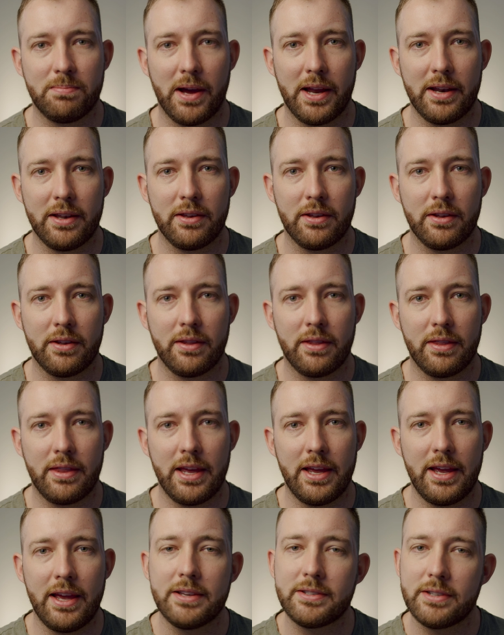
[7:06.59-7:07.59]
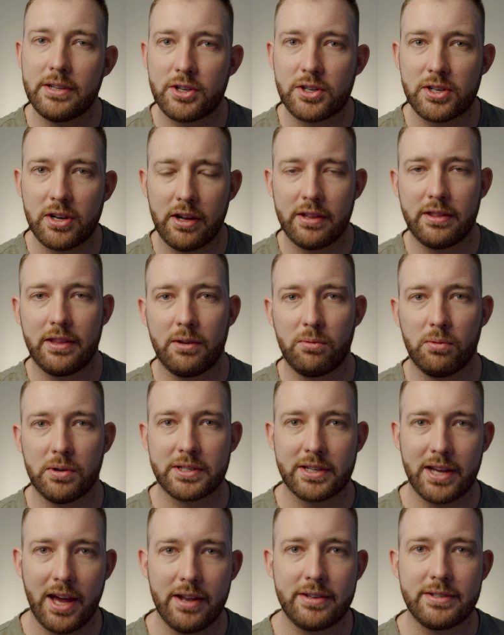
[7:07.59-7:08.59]
but there is a shot that
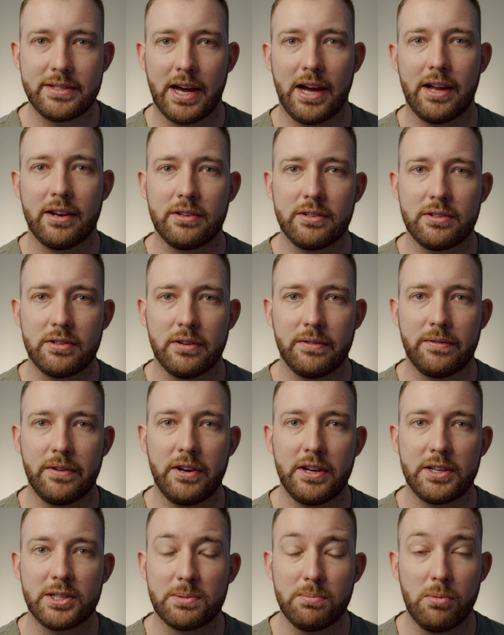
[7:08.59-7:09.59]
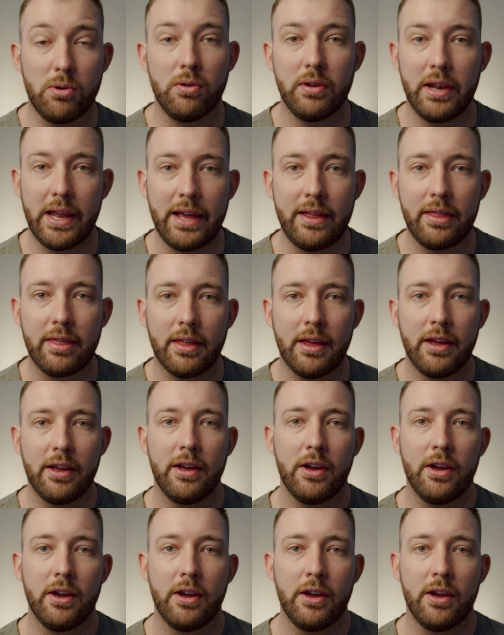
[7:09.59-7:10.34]
was cut down to a very small length.